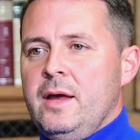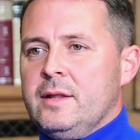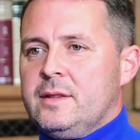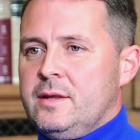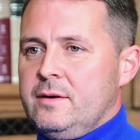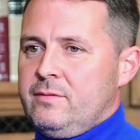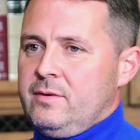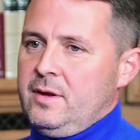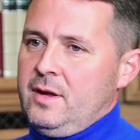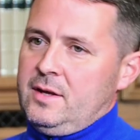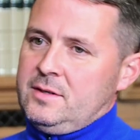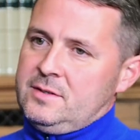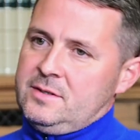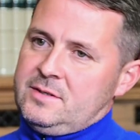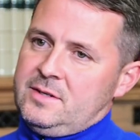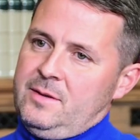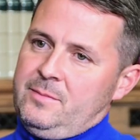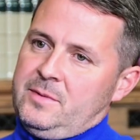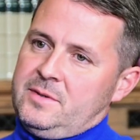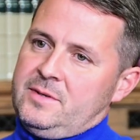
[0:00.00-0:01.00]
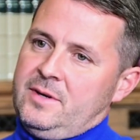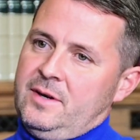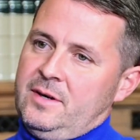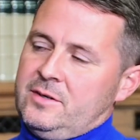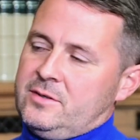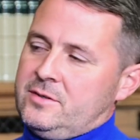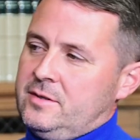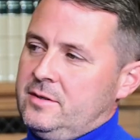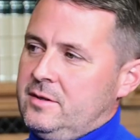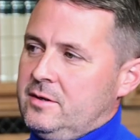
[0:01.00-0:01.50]
It definitely has its
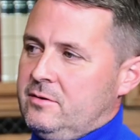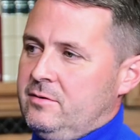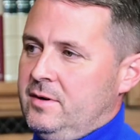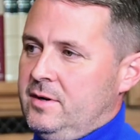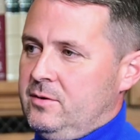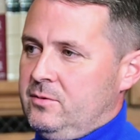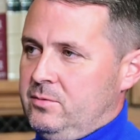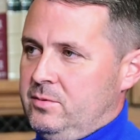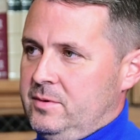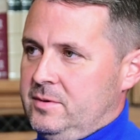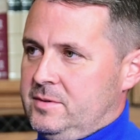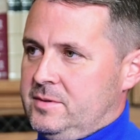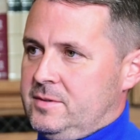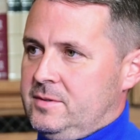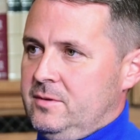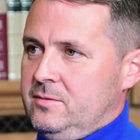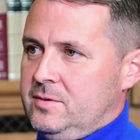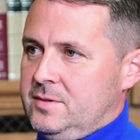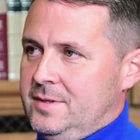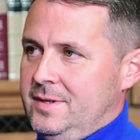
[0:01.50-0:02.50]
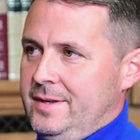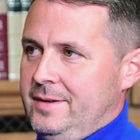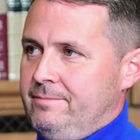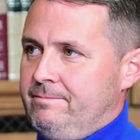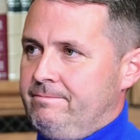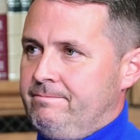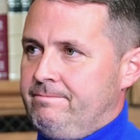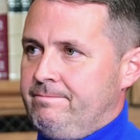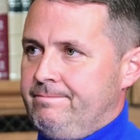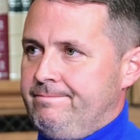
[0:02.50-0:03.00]
limitation. The ground was obviously
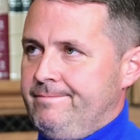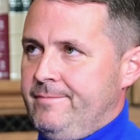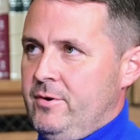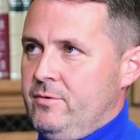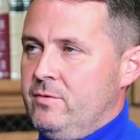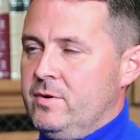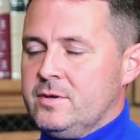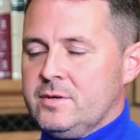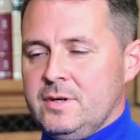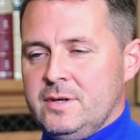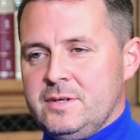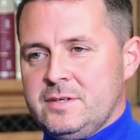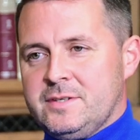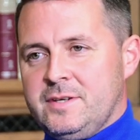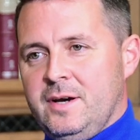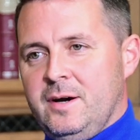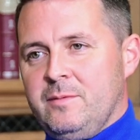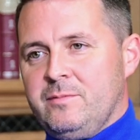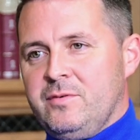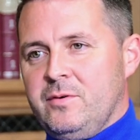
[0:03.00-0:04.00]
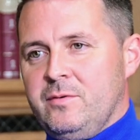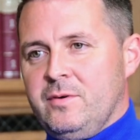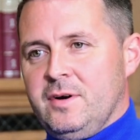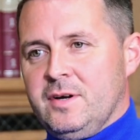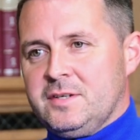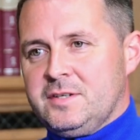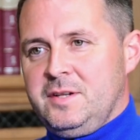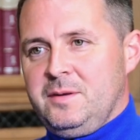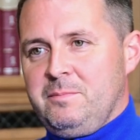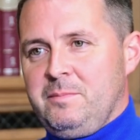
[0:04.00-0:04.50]
originally set up for
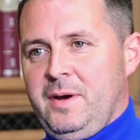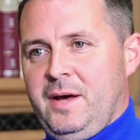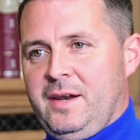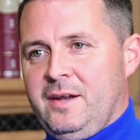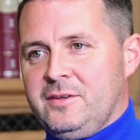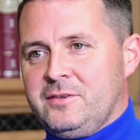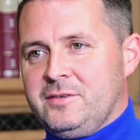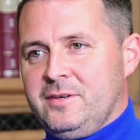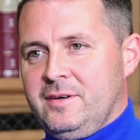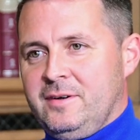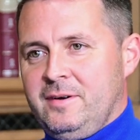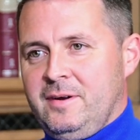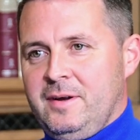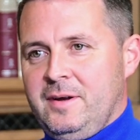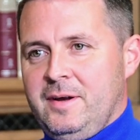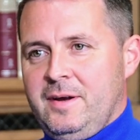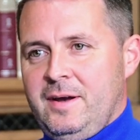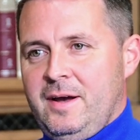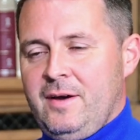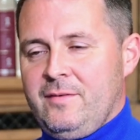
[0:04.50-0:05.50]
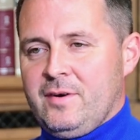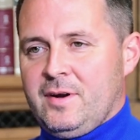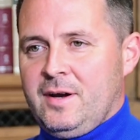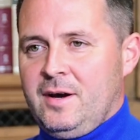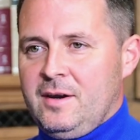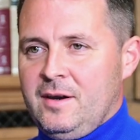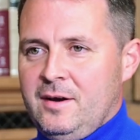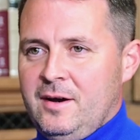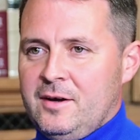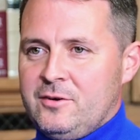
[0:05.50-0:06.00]
Ruislip Manor to have a
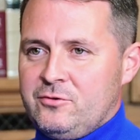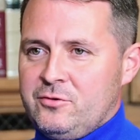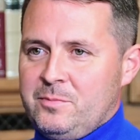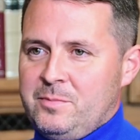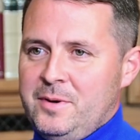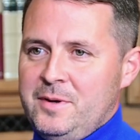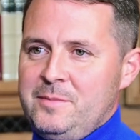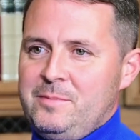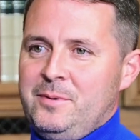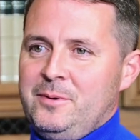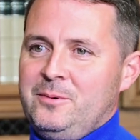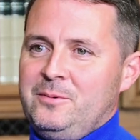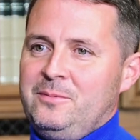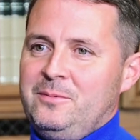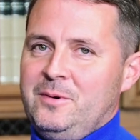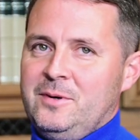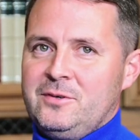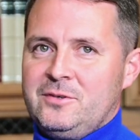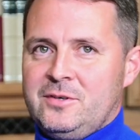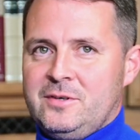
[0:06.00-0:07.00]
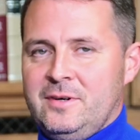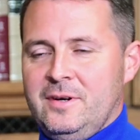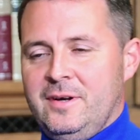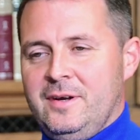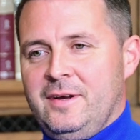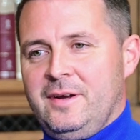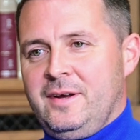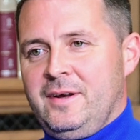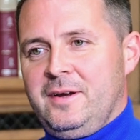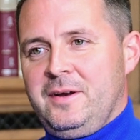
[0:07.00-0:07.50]
couple of hundred people watch.
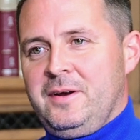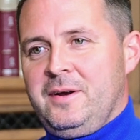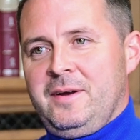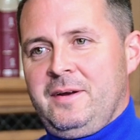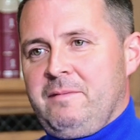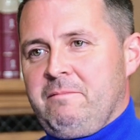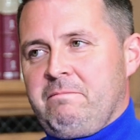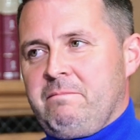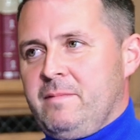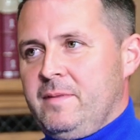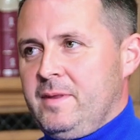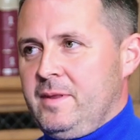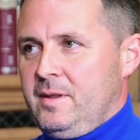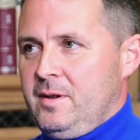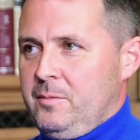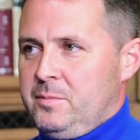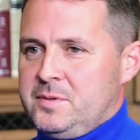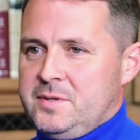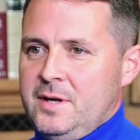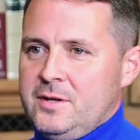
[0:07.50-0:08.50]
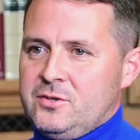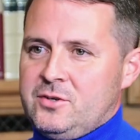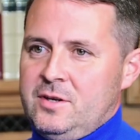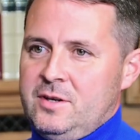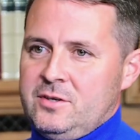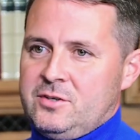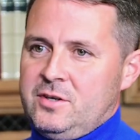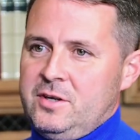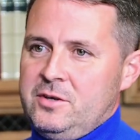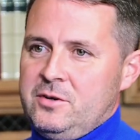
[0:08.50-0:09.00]
You know, potentially
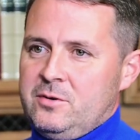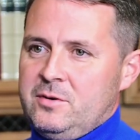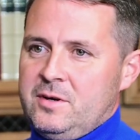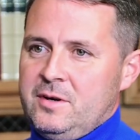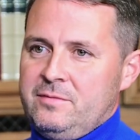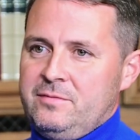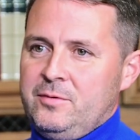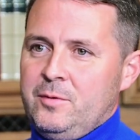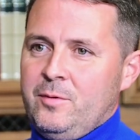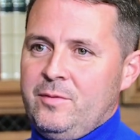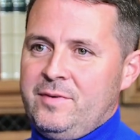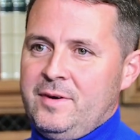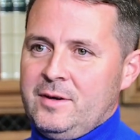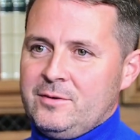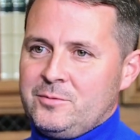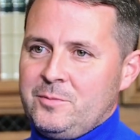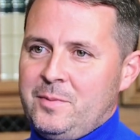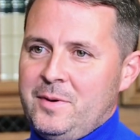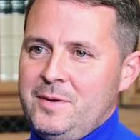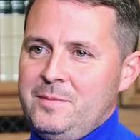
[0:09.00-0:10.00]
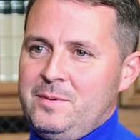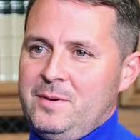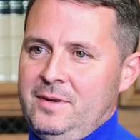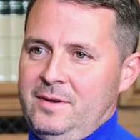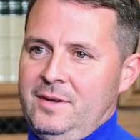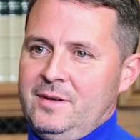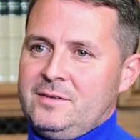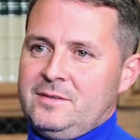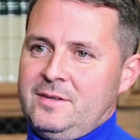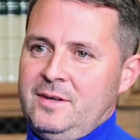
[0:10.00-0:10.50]
this year you could have 4,000 people in
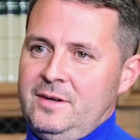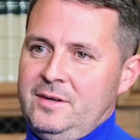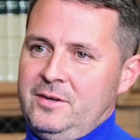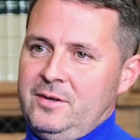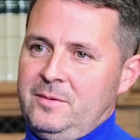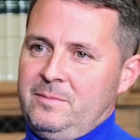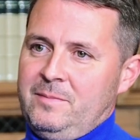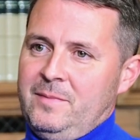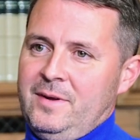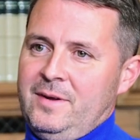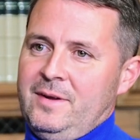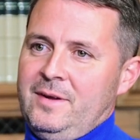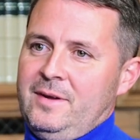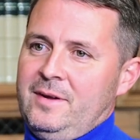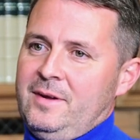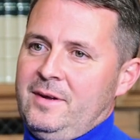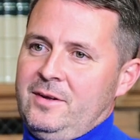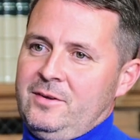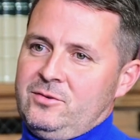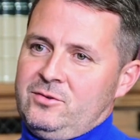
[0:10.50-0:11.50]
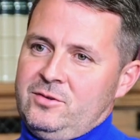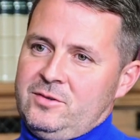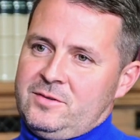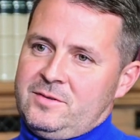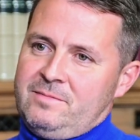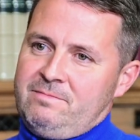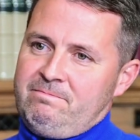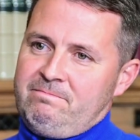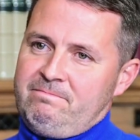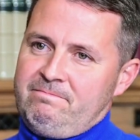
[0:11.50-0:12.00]
that stadium.
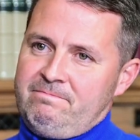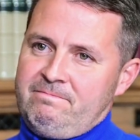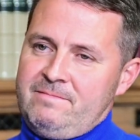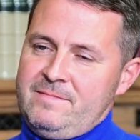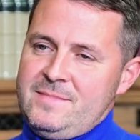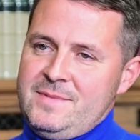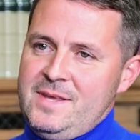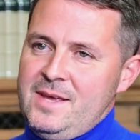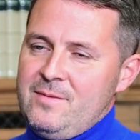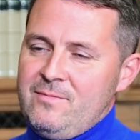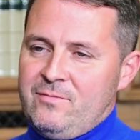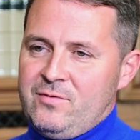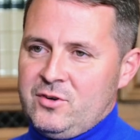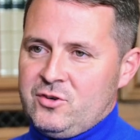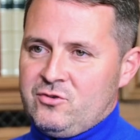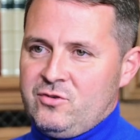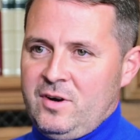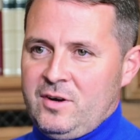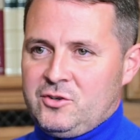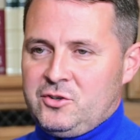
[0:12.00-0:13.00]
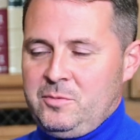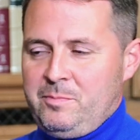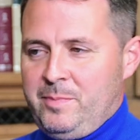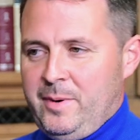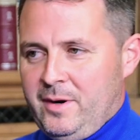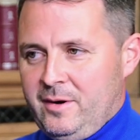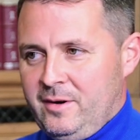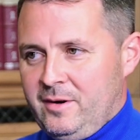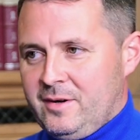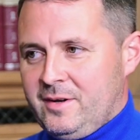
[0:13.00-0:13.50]
Just the infrastructure,
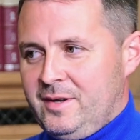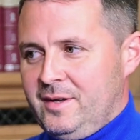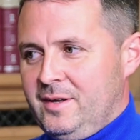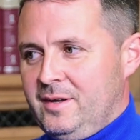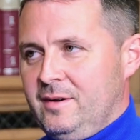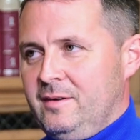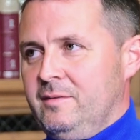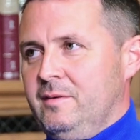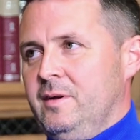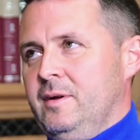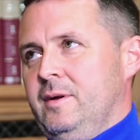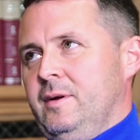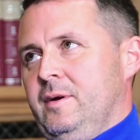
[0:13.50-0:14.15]
parking,